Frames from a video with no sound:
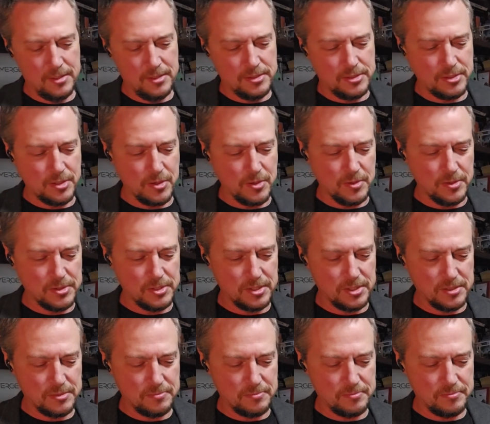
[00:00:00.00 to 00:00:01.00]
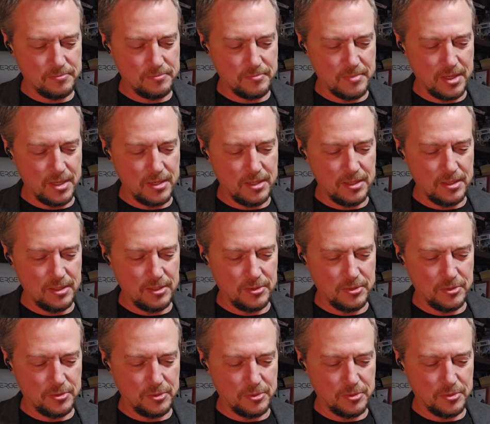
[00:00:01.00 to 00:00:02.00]
So it's just making a
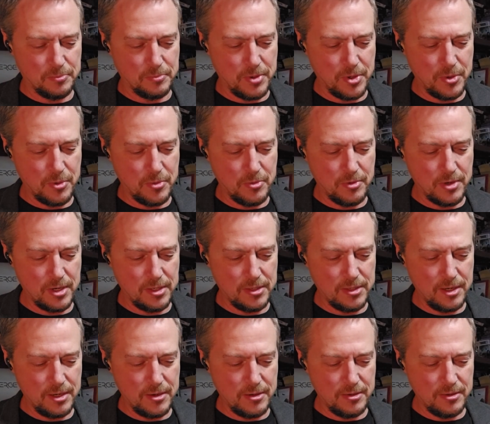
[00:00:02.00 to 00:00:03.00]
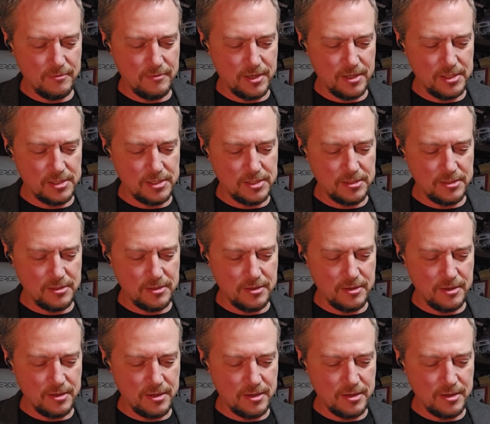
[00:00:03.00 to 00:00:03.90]
little poke right there in the very center.